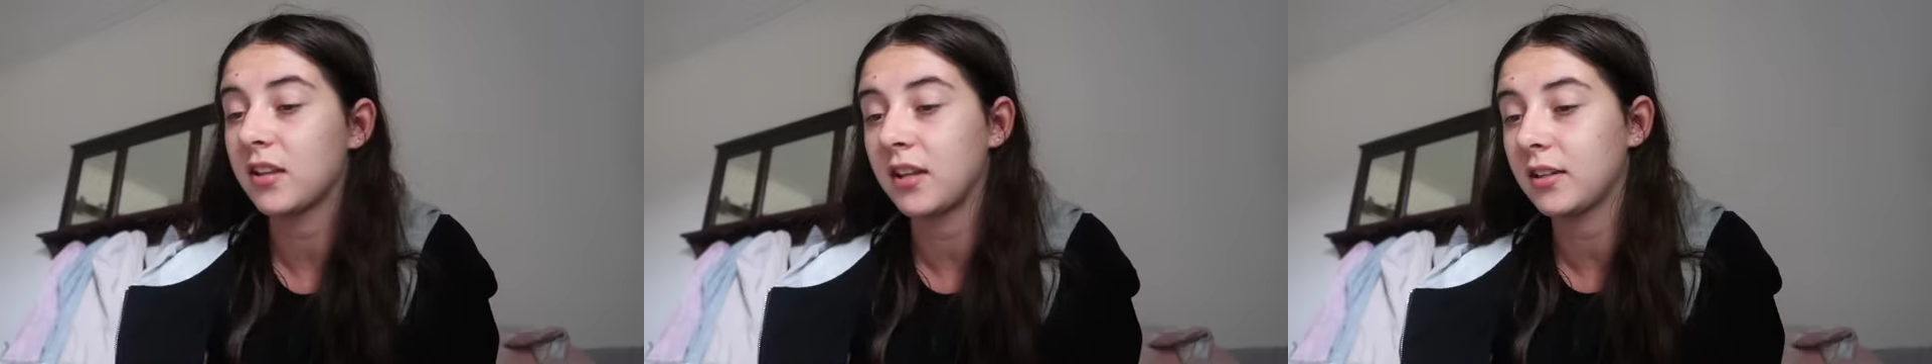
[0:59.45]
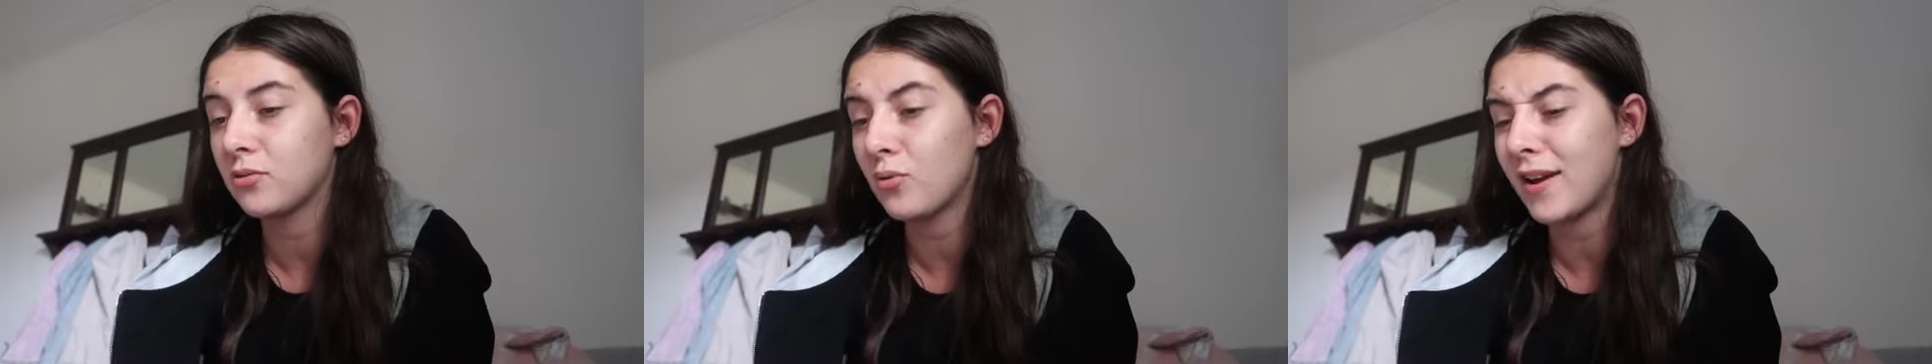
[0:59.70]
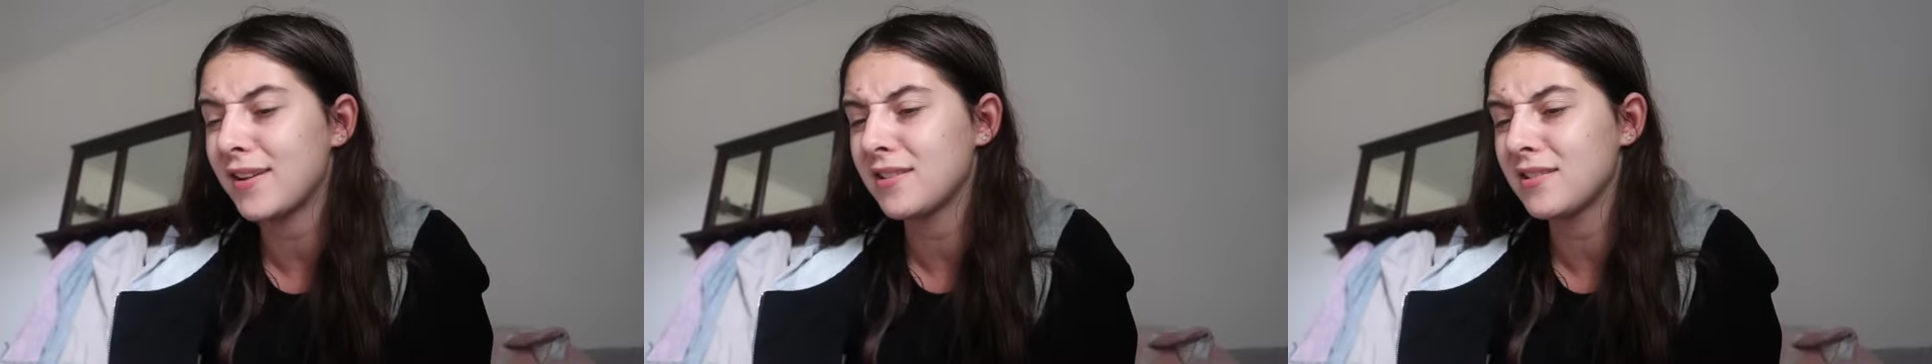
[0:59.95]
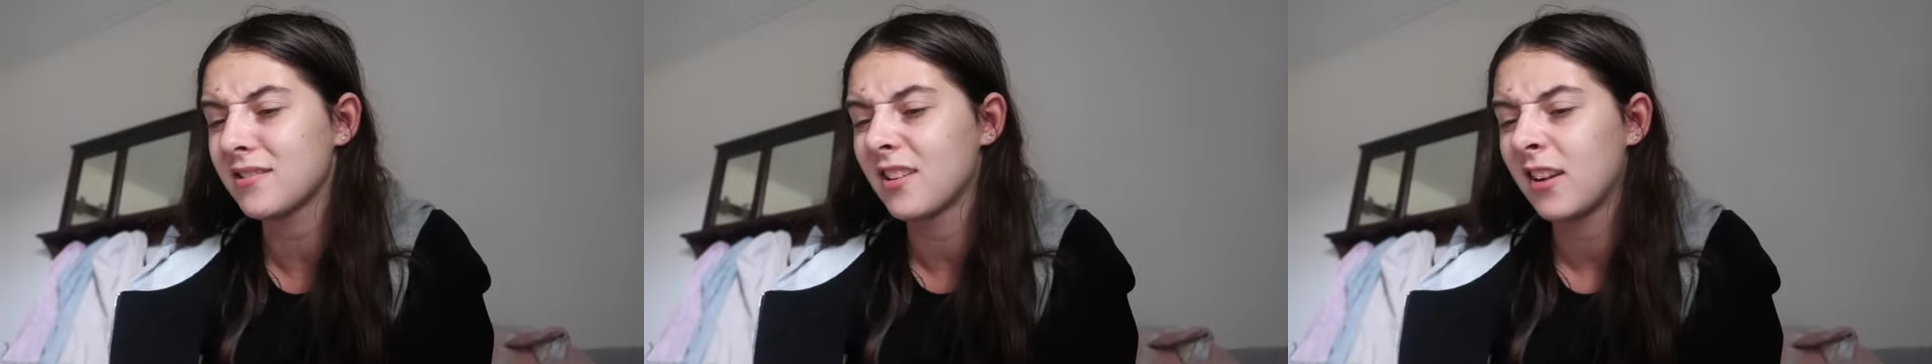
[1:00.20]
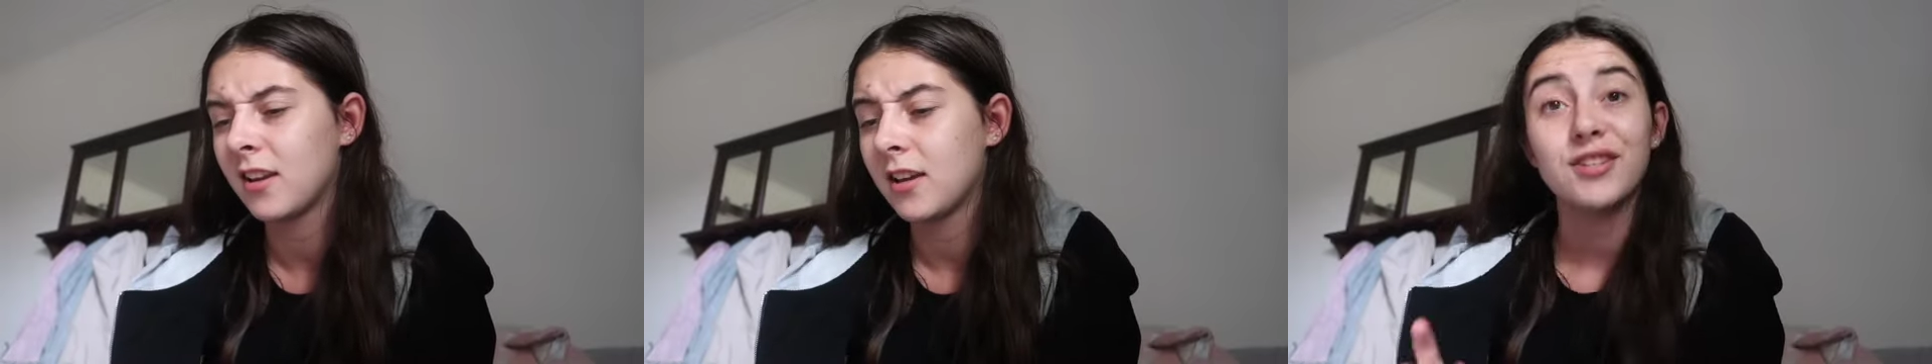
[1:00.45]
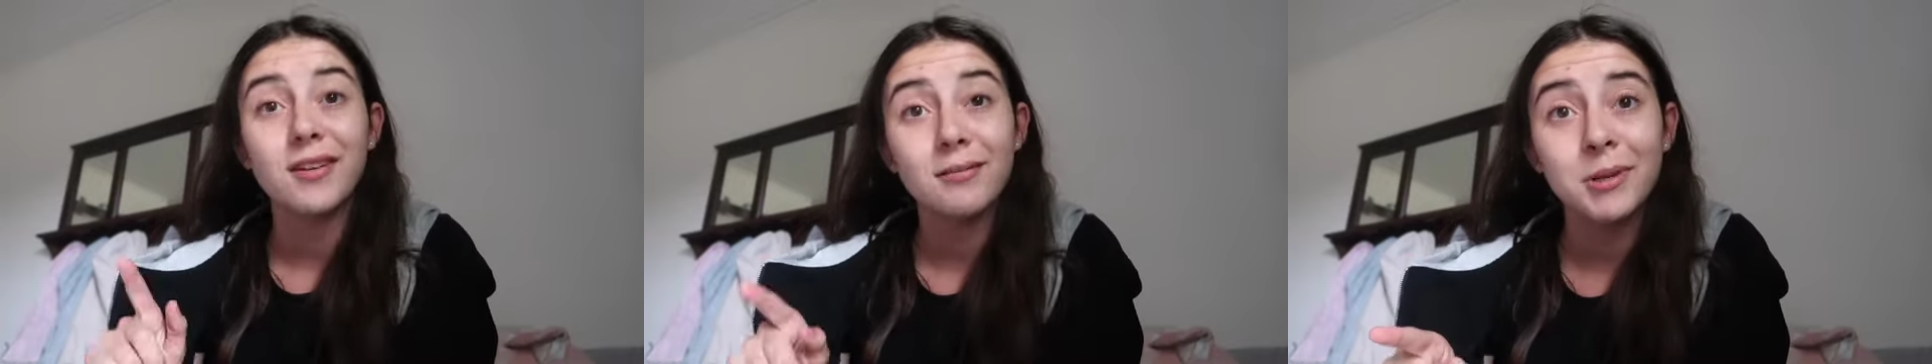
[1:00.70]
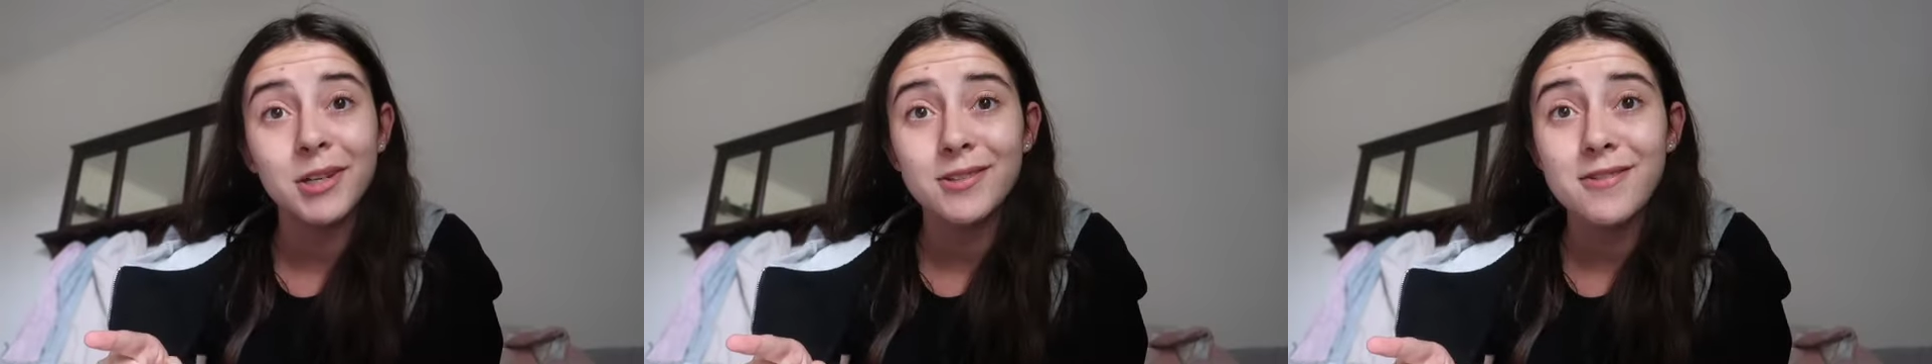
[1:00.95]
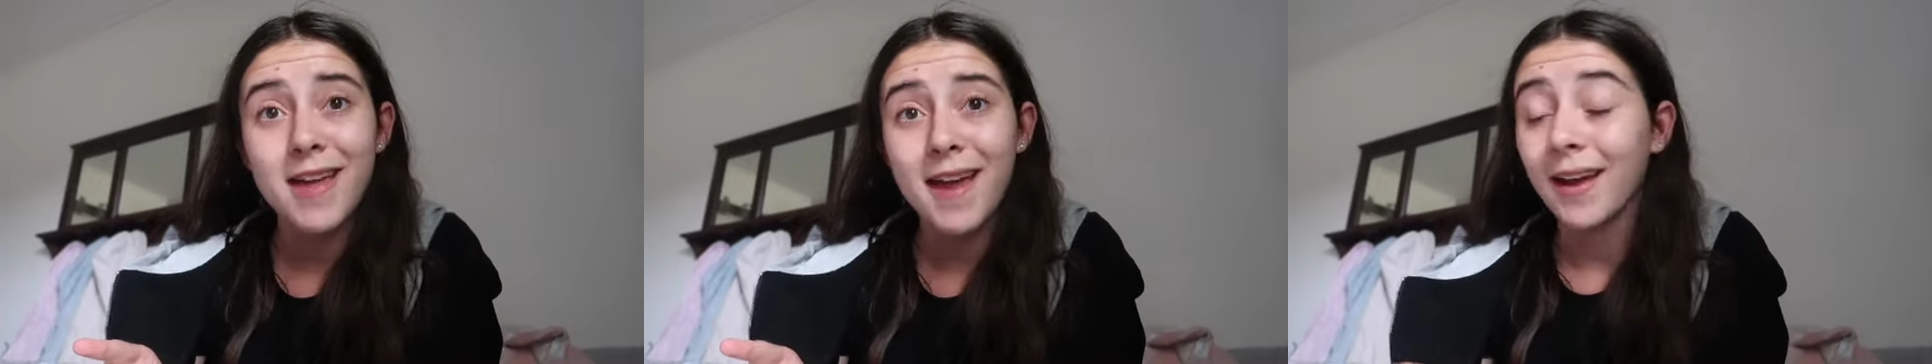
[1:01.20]
like twice. So I'm gonna
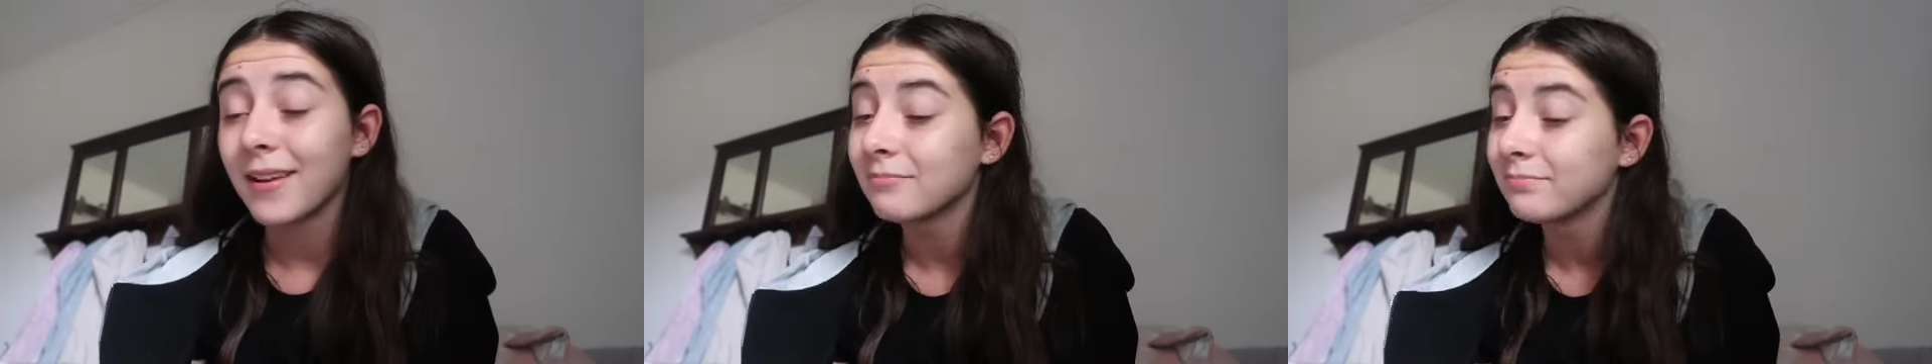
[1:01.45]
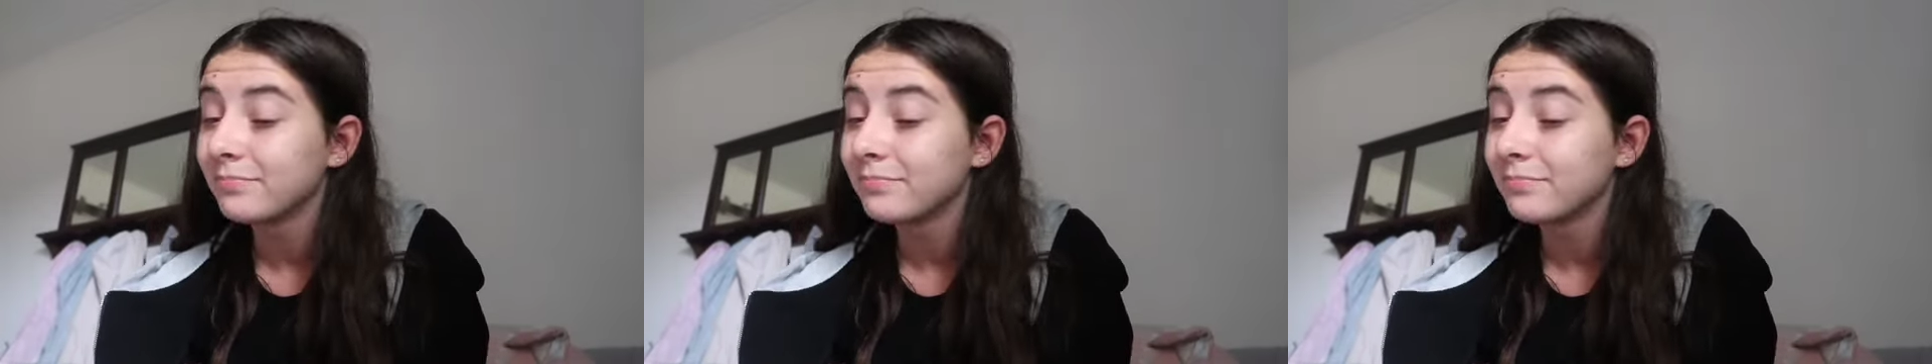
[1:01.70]
do that.